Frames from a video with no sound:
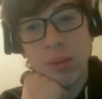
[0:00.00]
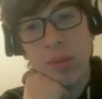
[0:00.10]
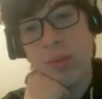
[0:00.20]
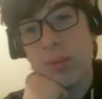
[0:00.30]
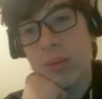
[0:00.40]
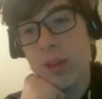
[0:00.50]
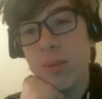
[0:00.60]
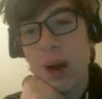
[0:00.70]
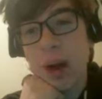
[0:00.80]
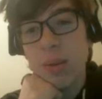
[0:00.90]
Mm, you
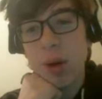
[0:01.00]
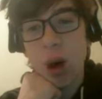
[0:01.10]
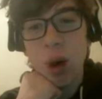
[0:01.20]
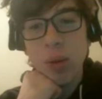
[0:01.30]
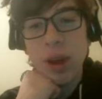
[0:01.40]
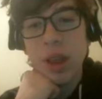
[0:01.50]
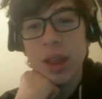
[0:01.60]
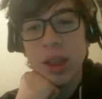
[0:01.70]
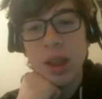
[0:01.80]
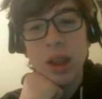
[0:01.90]
might already
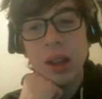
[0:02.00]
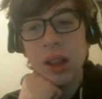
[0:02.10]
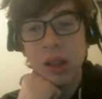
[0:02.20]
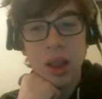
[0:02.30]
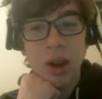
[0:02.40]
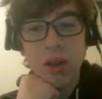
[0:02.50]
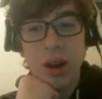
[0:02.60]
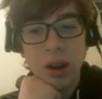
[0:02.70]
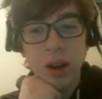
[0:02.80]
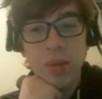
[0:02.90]
see that are
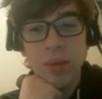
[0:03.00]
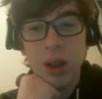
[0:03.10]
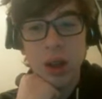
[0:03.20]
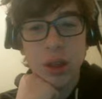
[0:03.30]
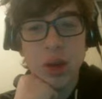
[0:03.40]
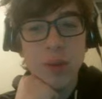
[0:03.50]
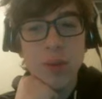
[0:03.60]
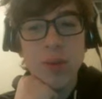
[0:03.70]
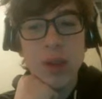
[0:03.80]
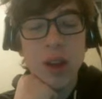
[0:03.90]
not going to
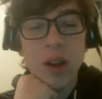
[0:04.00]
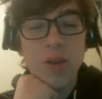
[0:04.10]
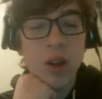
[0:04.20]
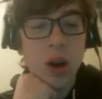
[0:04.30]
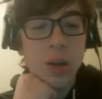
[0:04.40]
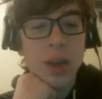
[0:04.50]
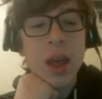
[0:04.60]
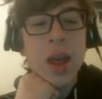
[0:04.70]
assume be deconfirmed,